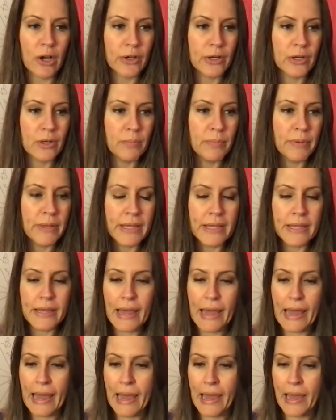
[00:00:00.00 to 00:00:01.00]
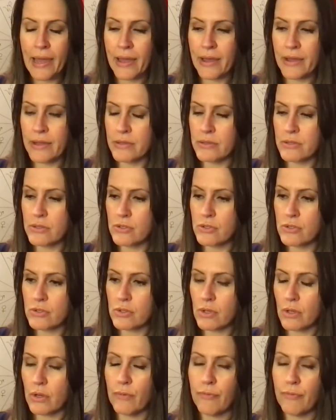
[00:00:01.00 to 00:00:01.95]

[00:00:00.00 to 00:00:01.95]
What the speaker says: going to be as